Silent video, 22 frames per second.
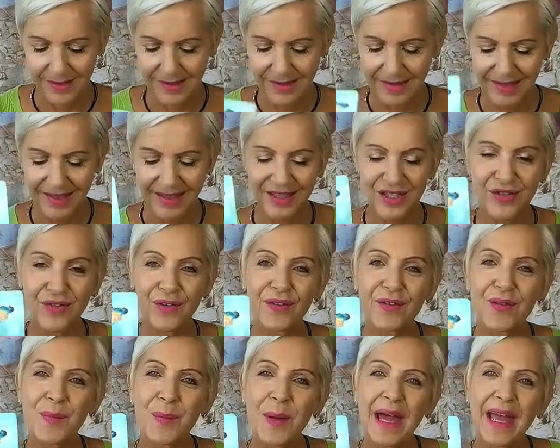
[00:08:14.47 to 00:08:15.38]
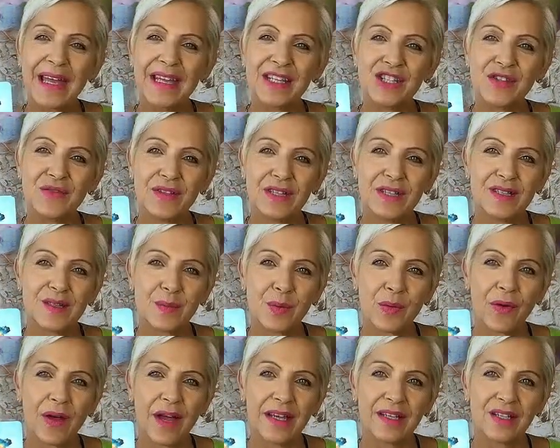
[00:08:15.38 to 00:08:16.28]
And you've got the Page of
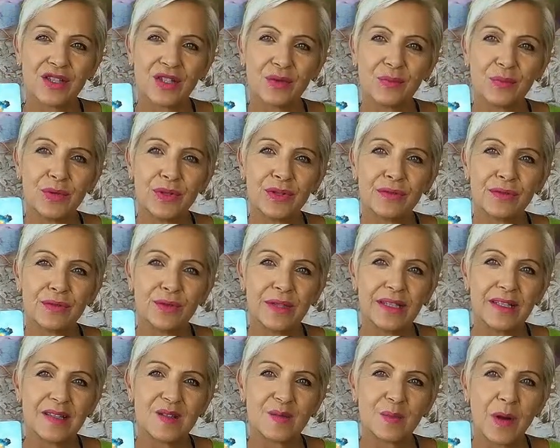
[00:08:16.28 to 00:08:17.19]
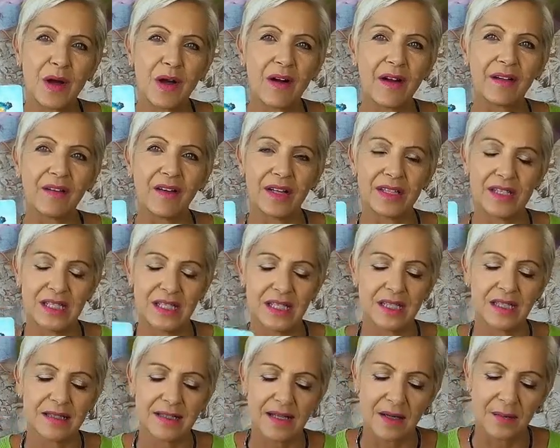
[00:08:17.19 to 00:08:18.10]
Inspiration, beautiful inspired
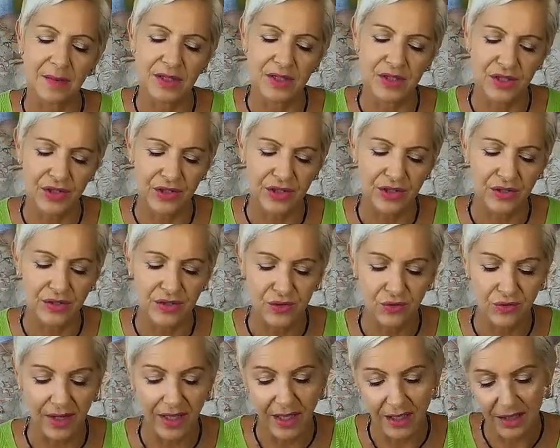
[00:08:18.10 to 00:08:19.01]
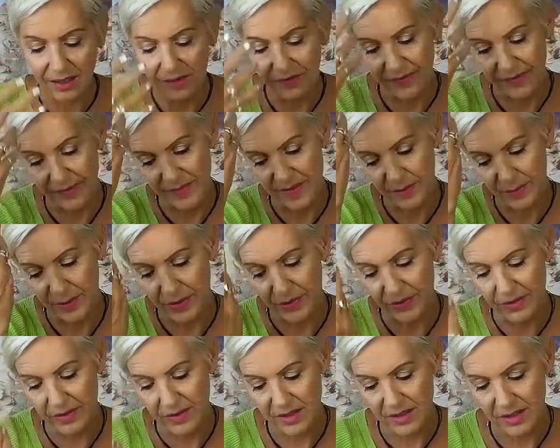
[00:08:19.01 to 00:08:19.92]
ideas coming to you directly from
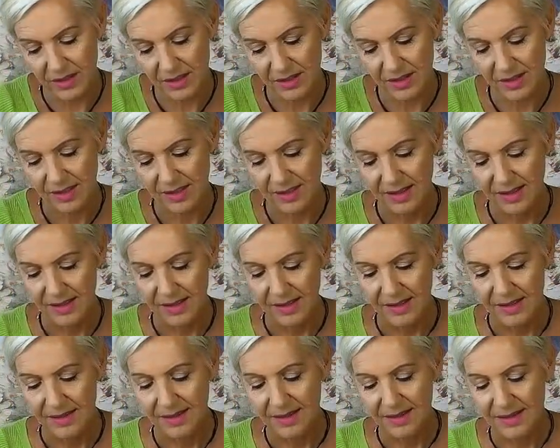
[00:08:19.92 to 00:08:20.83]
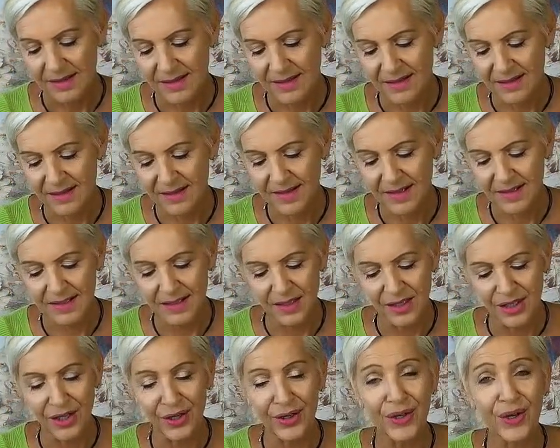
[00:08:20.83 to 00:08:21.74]
Spirit. There's a
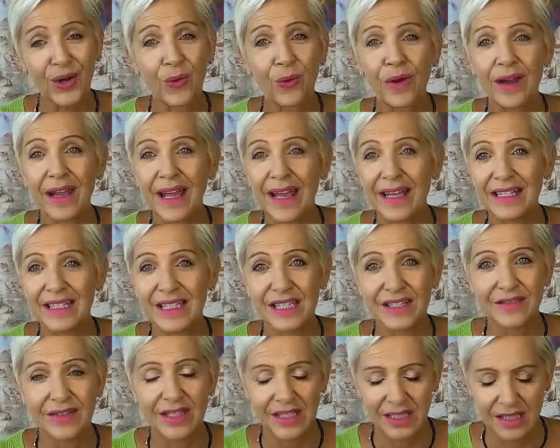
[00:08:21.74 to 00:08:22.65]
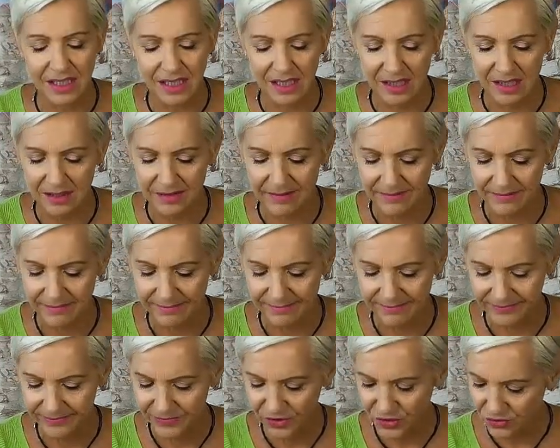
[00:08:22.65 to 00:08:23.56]
lot of creativity here,
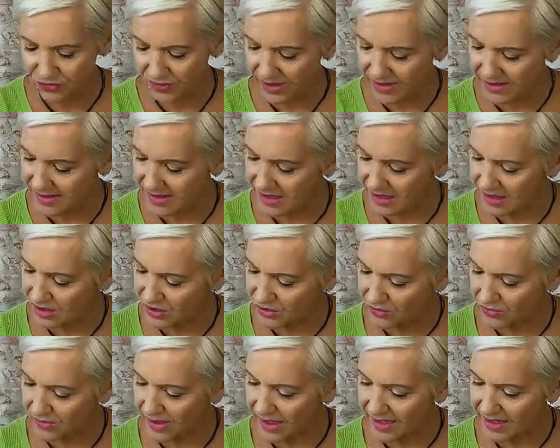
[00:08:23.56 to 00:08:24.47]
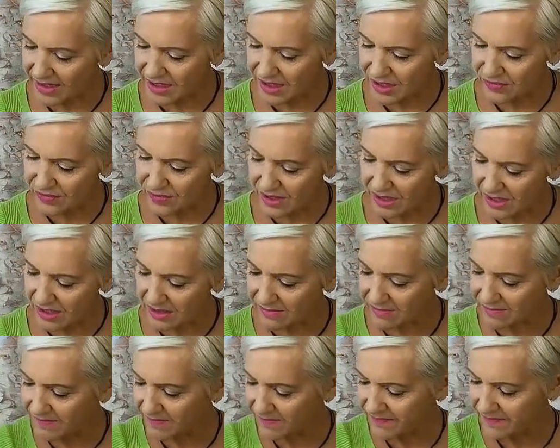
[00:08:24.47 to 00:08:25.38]
trusting your
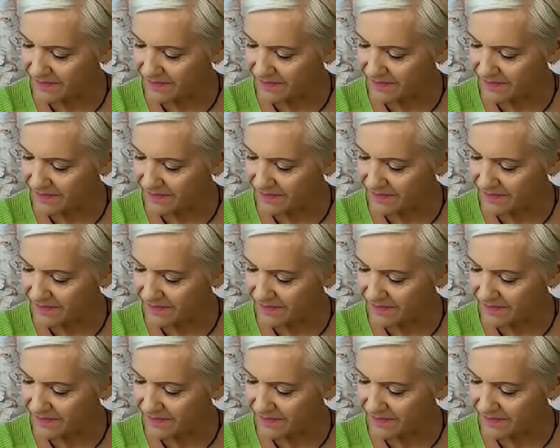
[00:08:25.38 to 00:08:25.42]
creativity.